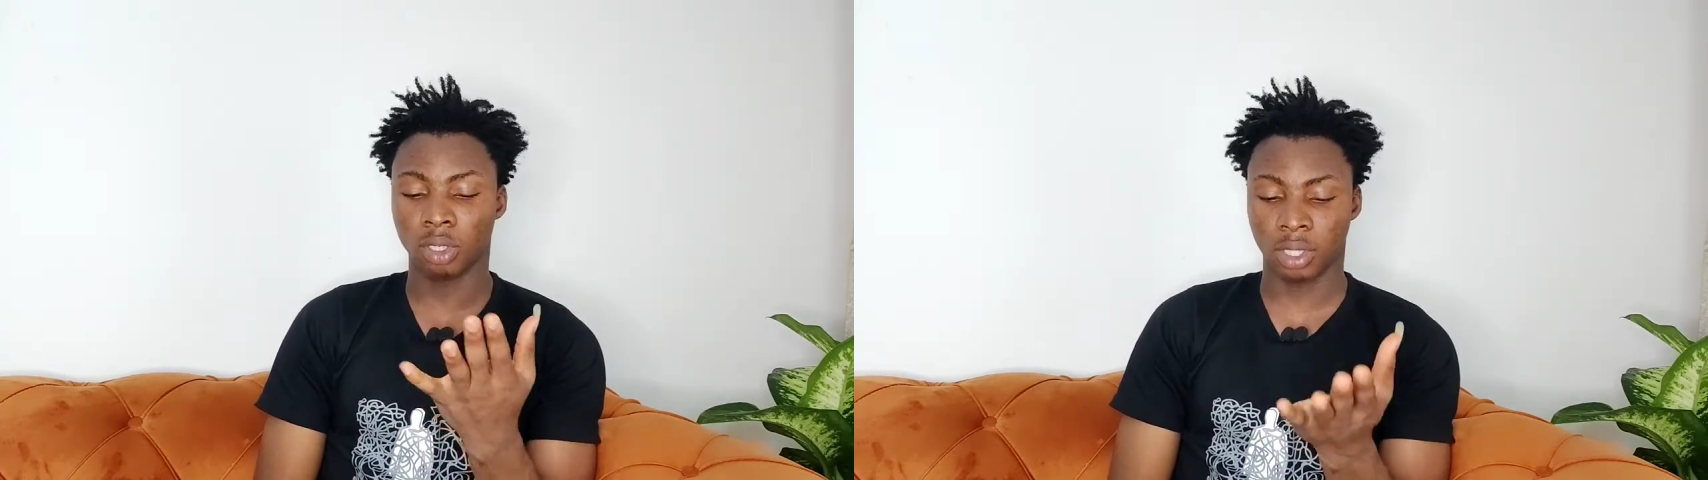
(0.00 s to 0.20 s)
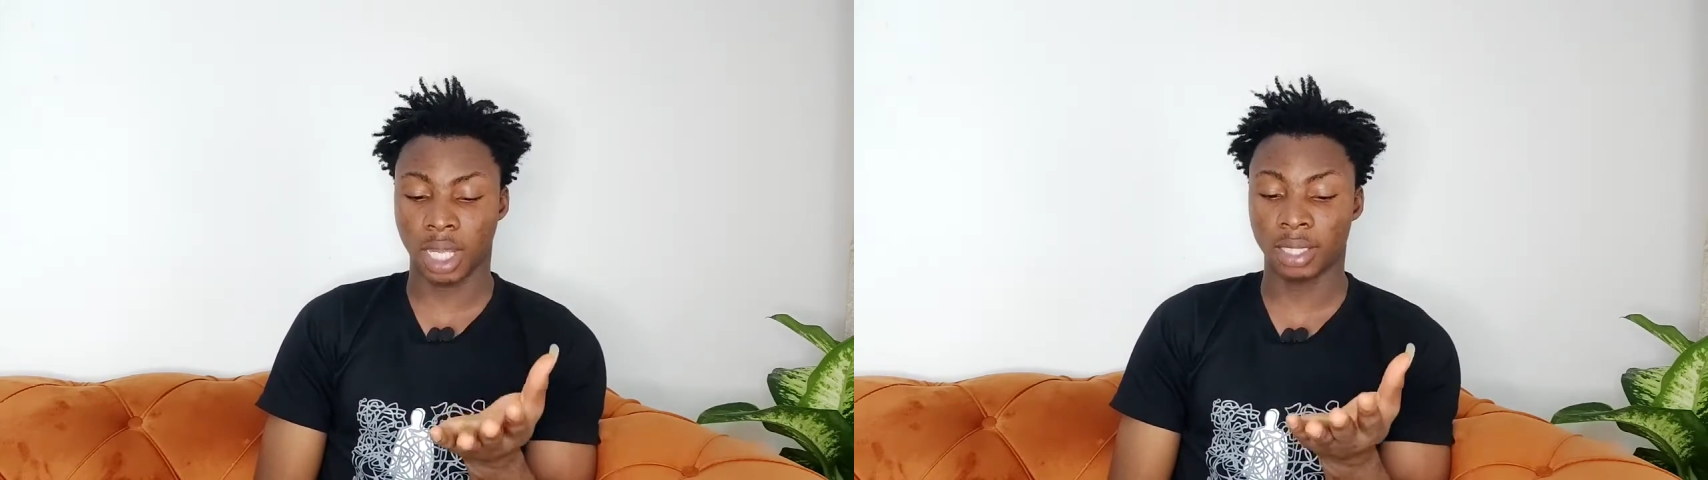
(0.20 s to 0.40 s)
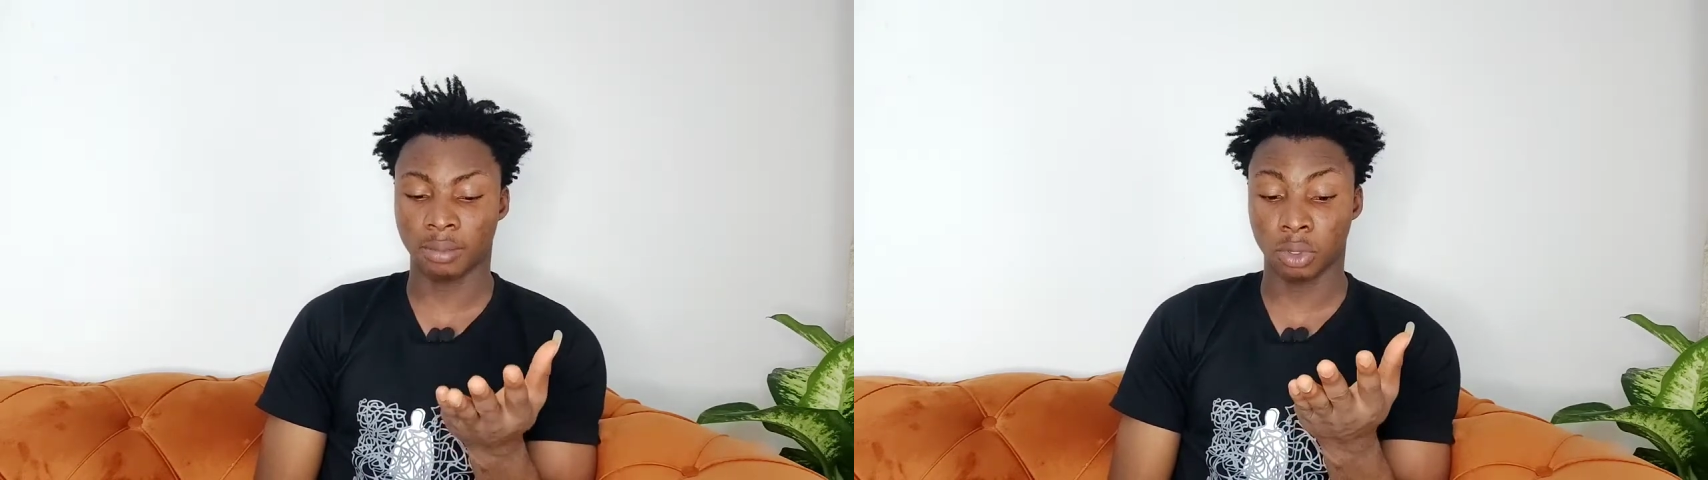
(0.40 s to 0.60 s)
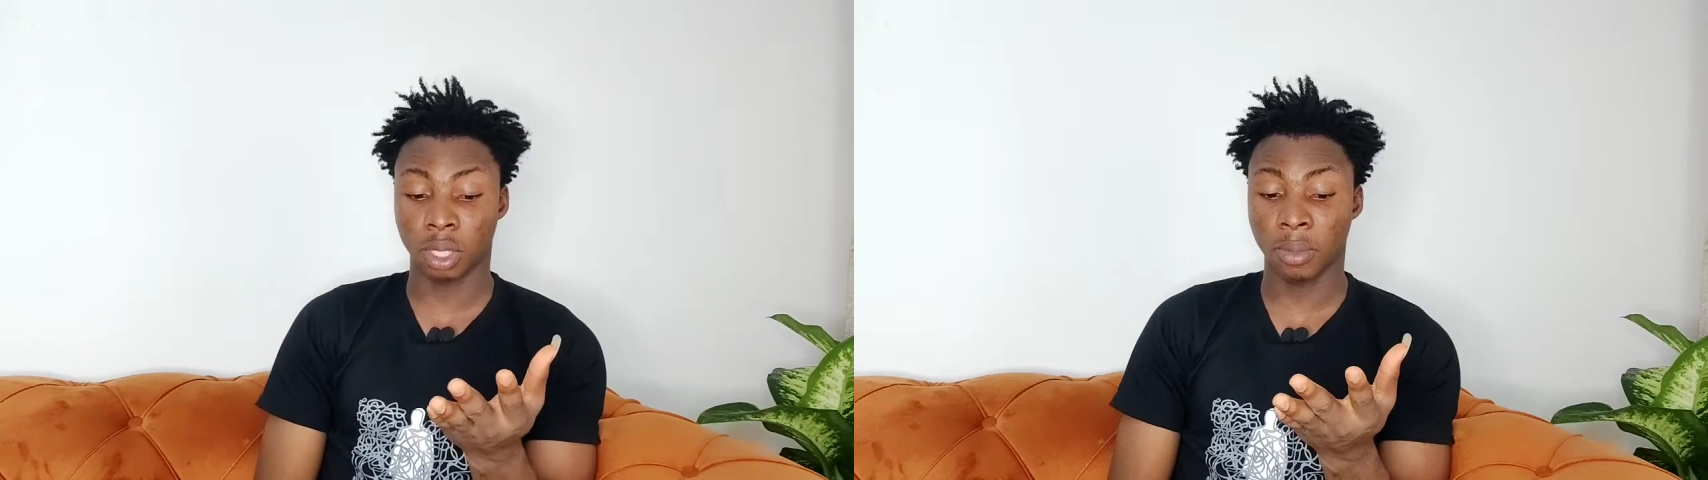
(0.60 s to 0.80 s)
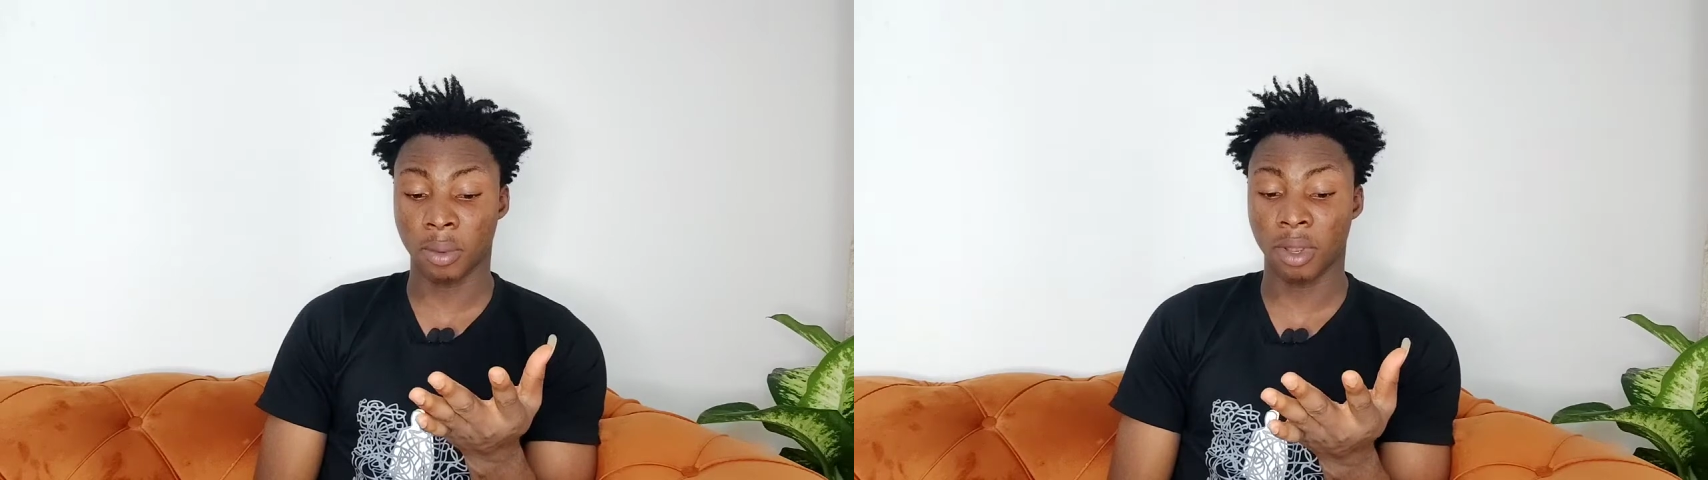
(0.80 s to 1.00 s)
or like you
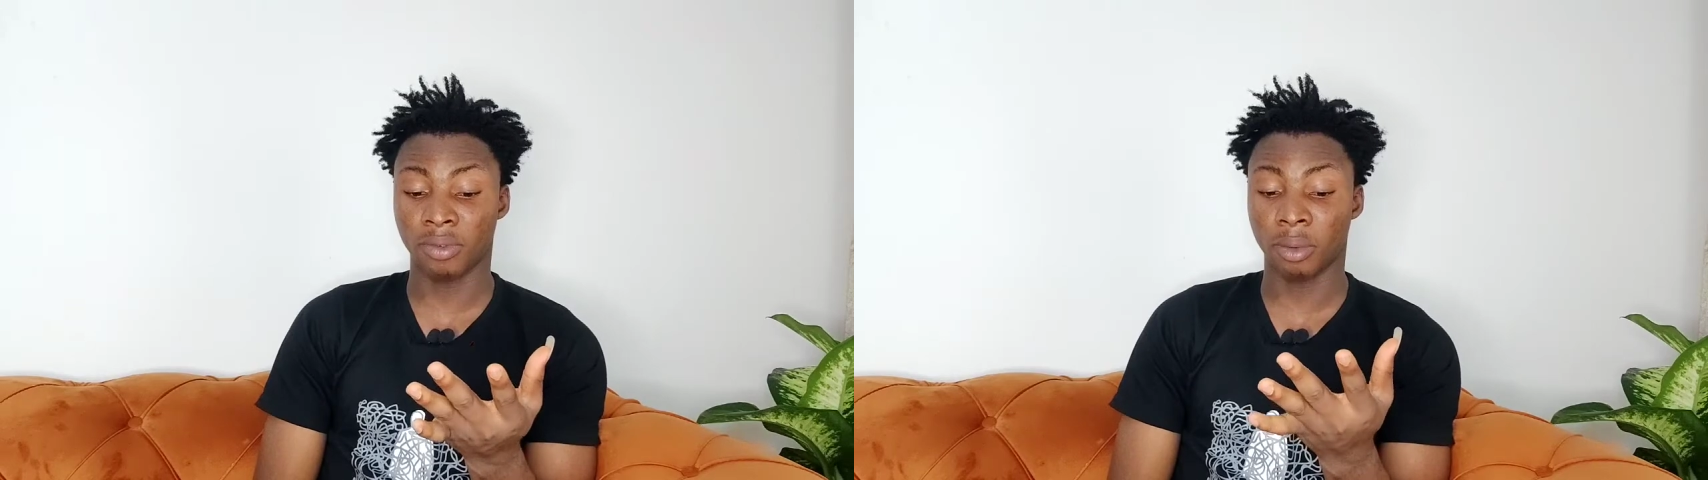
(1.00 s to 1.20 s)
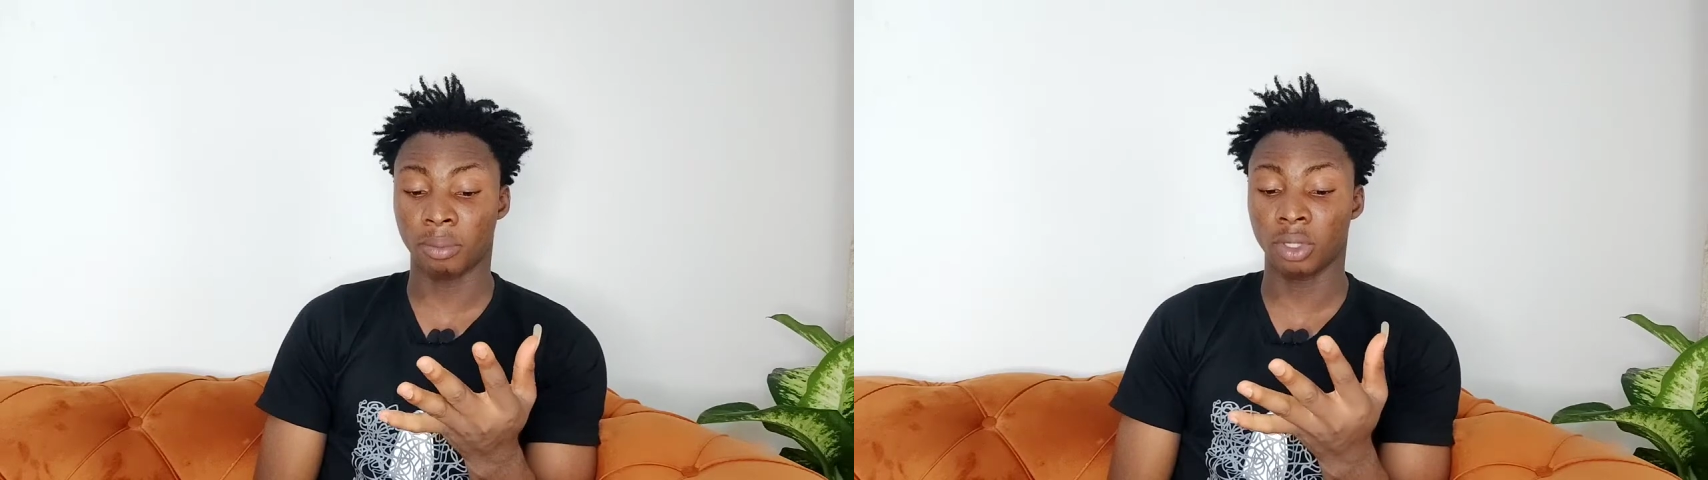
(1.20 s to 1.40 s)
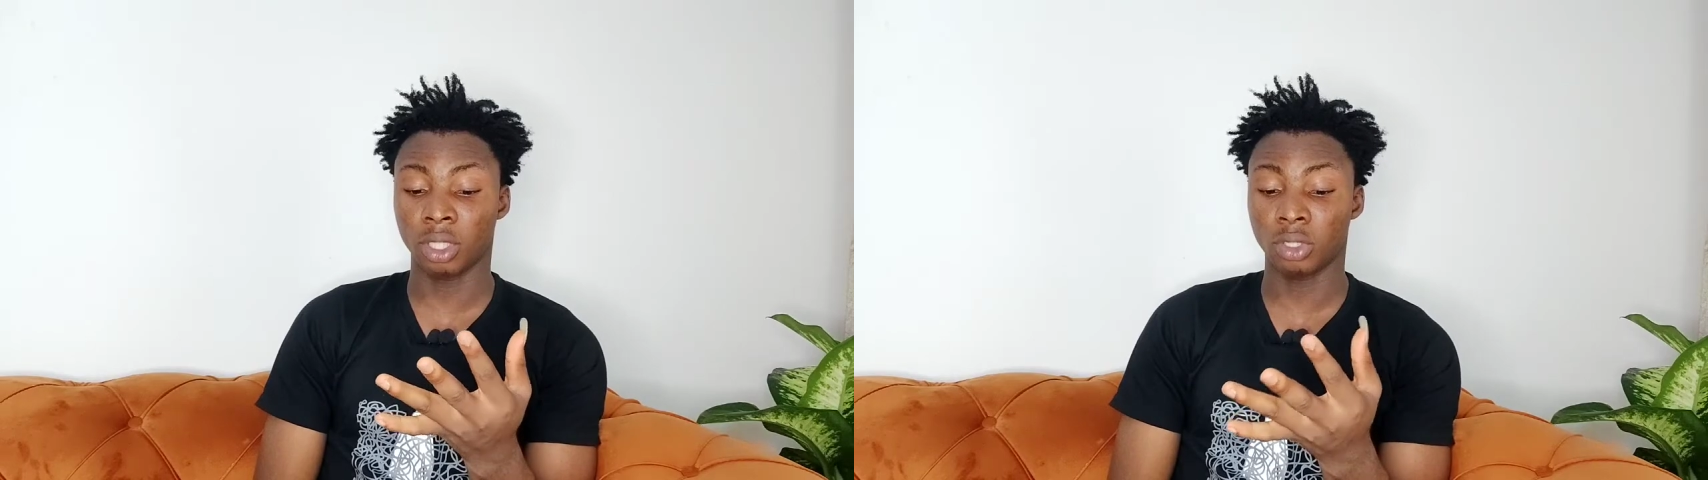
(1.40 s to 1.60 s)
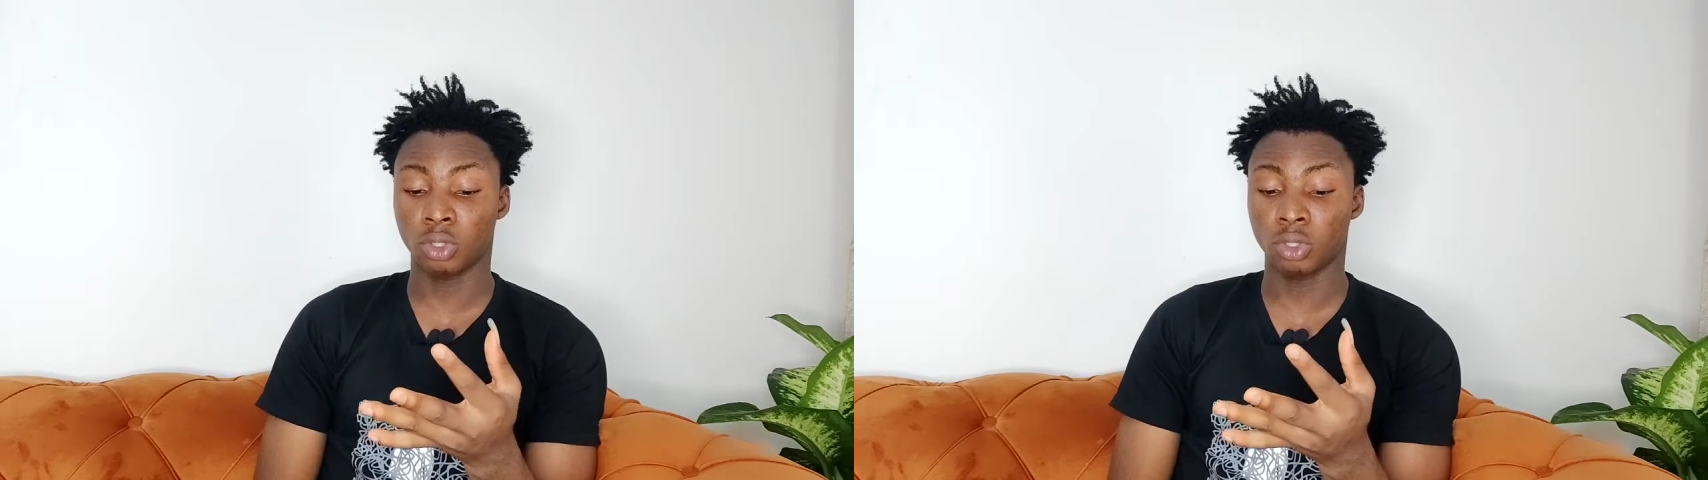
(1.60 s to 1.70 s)
can make money from blogging.